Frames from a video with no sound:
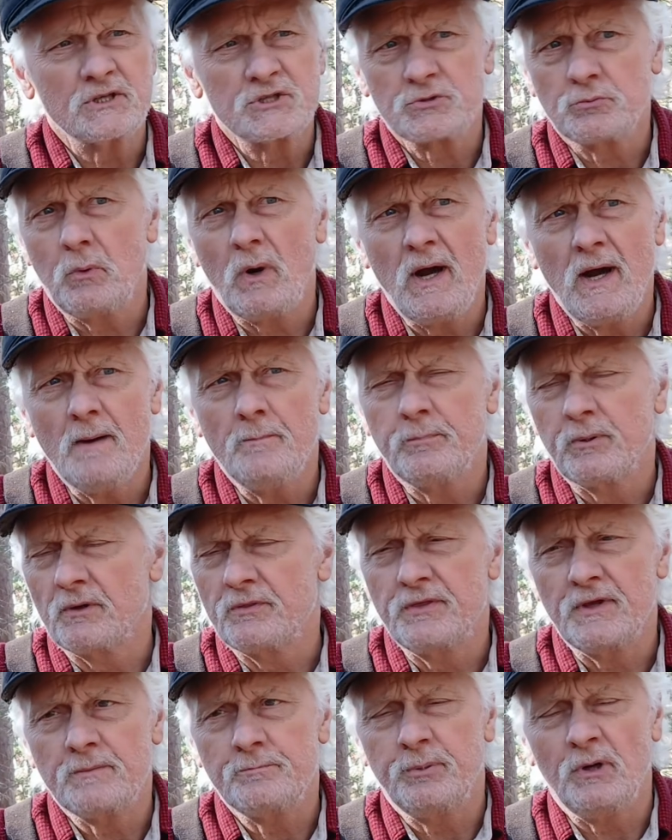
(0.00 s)
a swamp or a
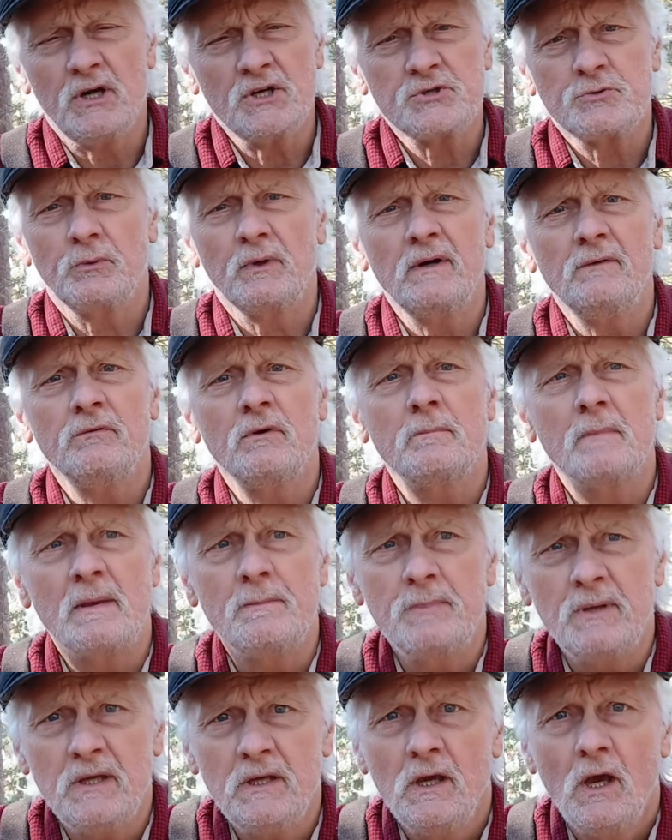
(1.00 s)
thick brush, whatever it may
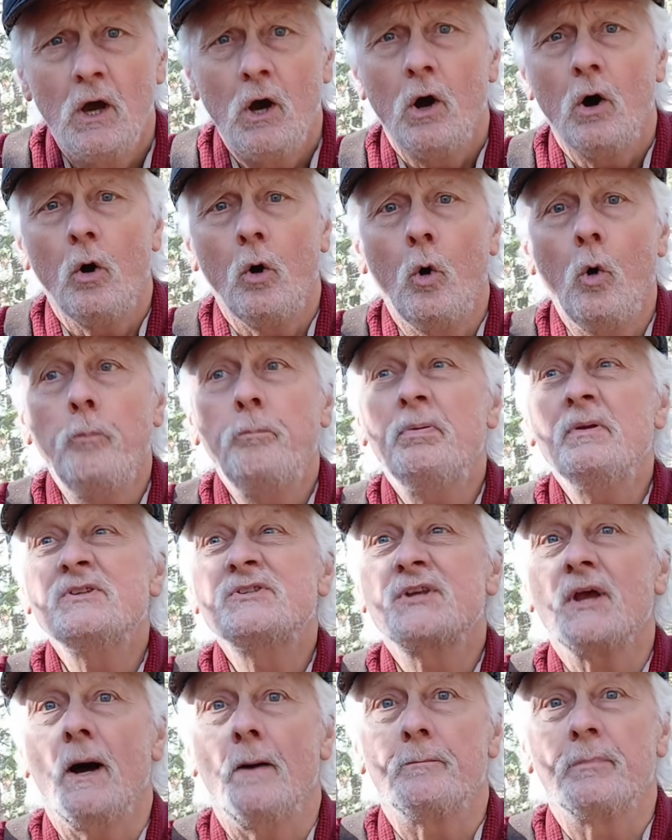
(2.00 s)
be,
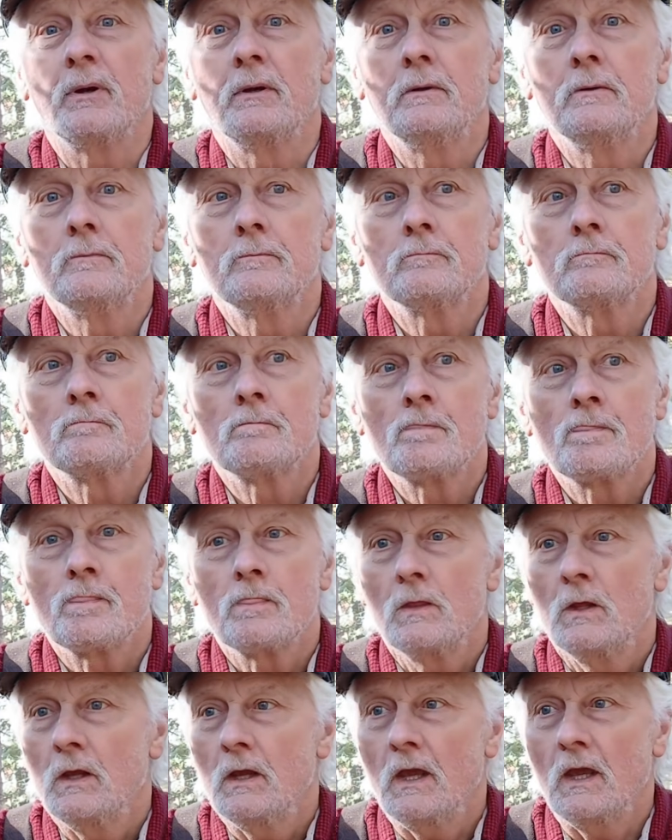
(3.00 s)
opens up.
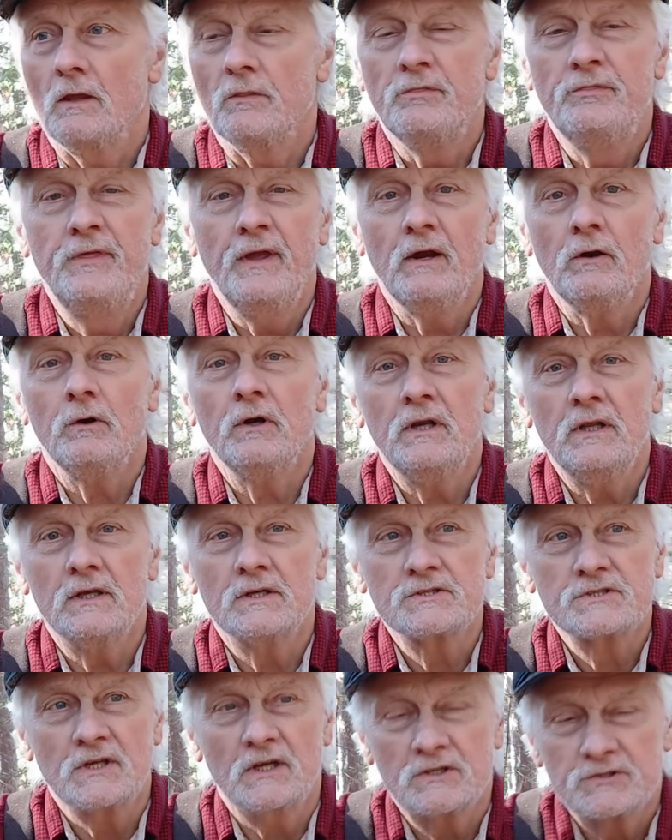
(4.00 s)
And there it
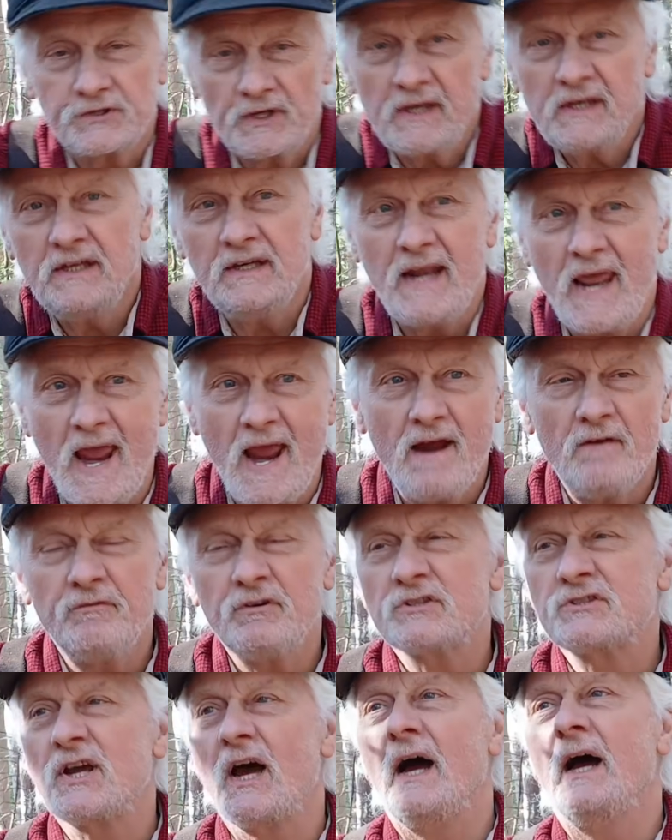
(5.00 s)
is. It's like an
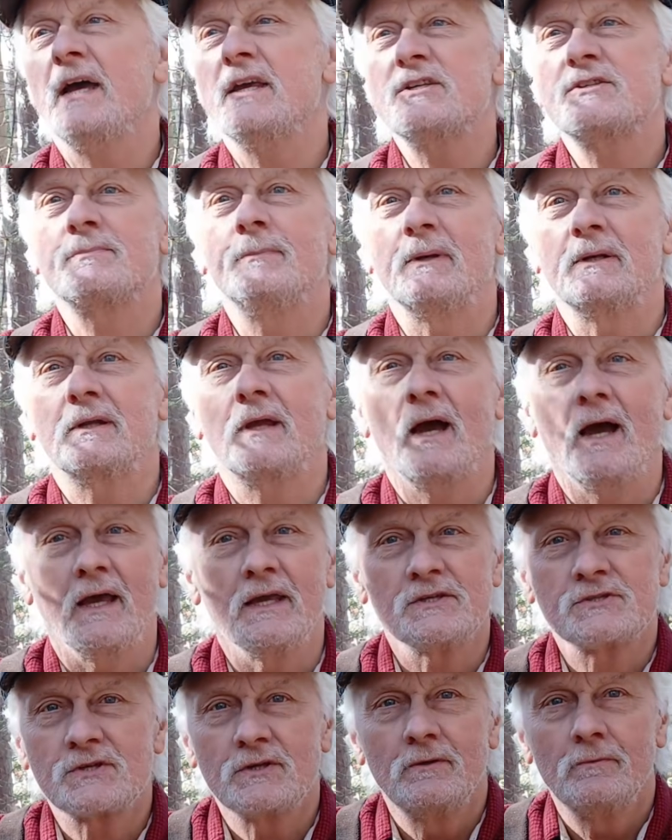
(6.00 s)
advertisement,
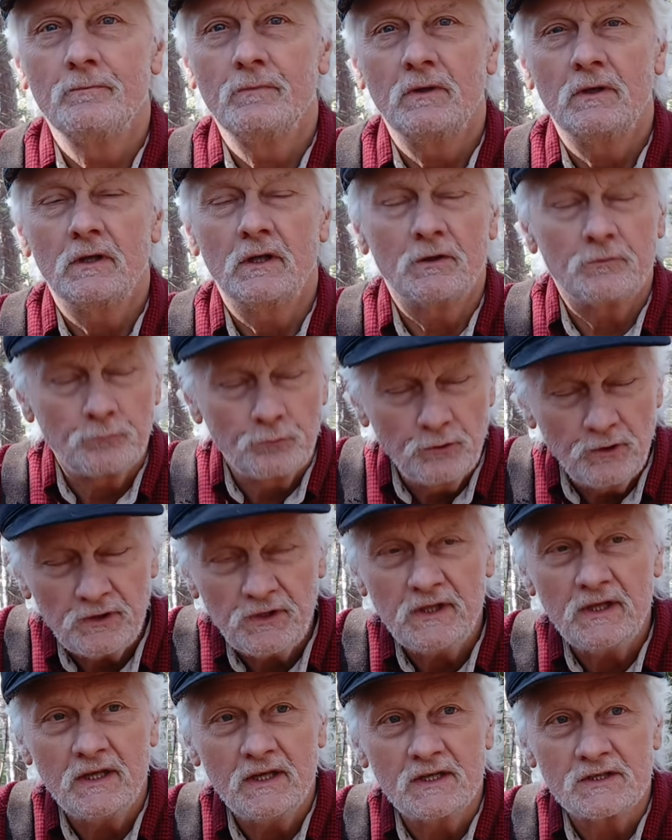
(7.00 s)
guys. It
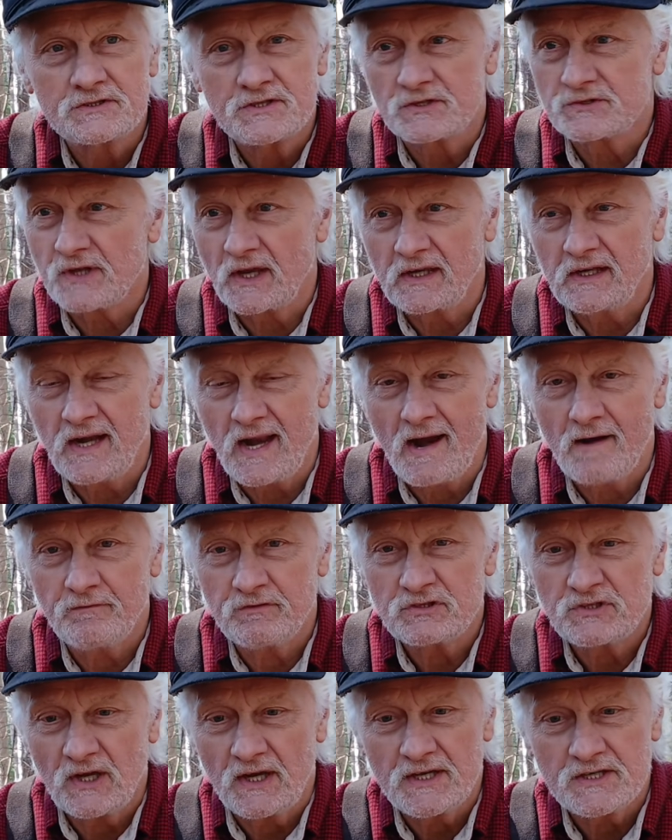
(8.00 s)
really is. It's like an
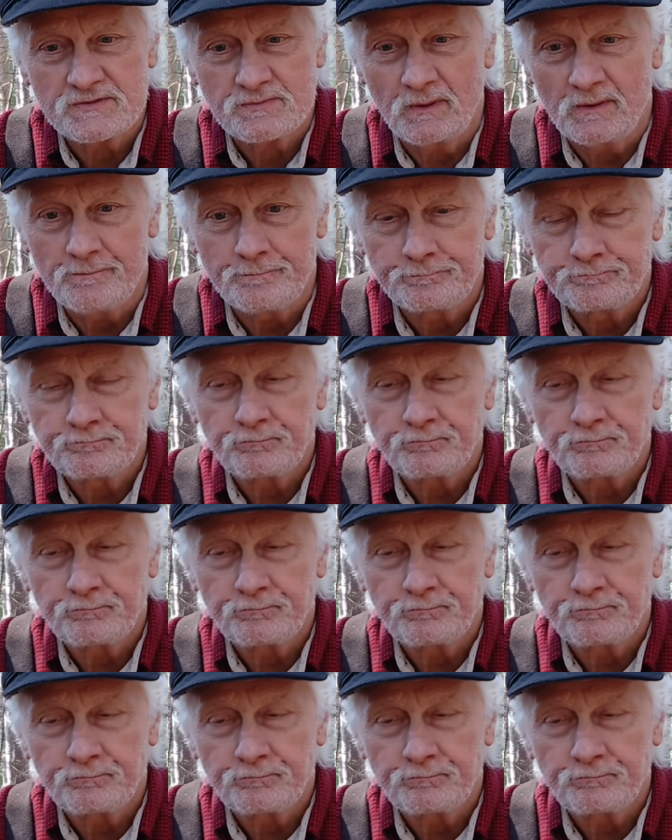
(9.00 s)
advertisement.